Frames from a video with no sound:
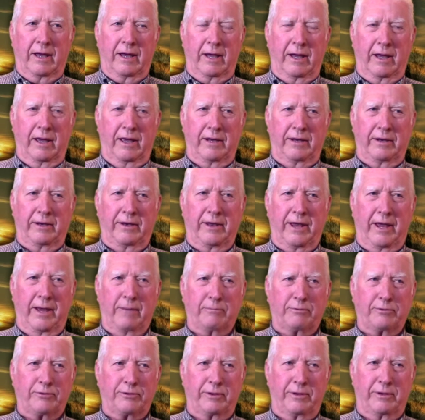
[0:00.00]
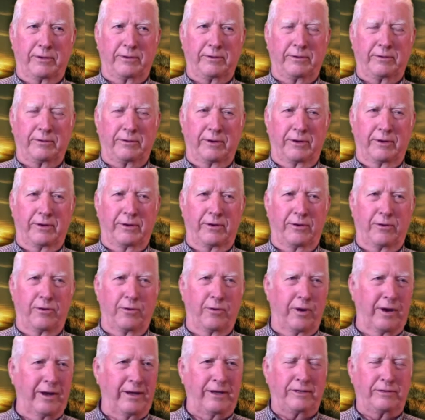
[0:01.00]
I had an absolute
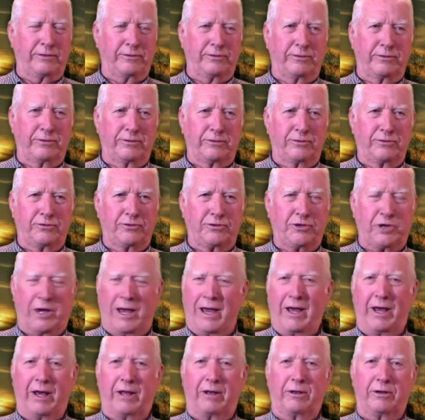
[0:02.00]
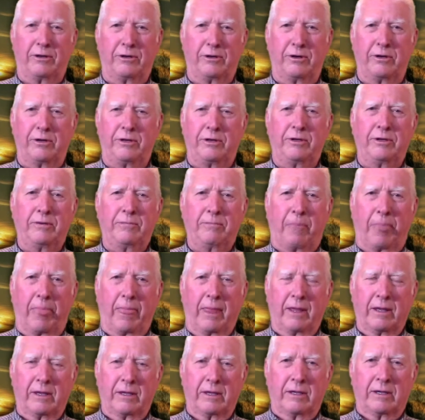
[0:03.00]
great childhood.
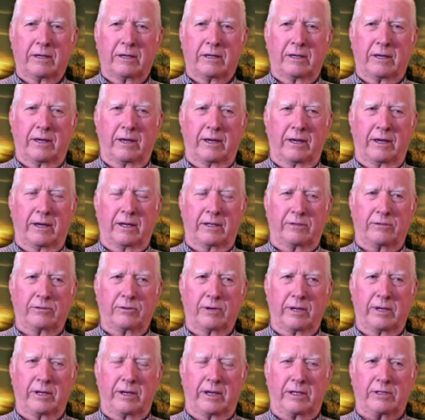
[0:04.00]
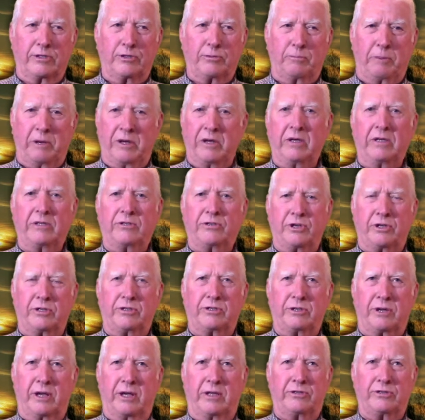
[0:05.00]
I had great
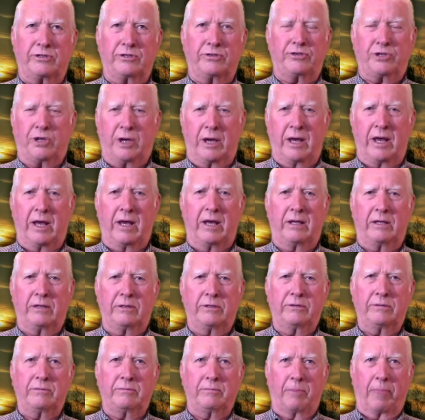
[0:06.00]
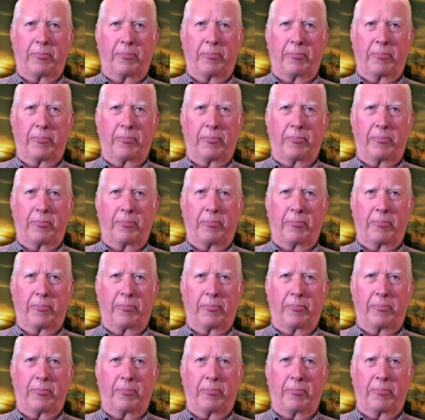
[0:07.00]
experiences as a child.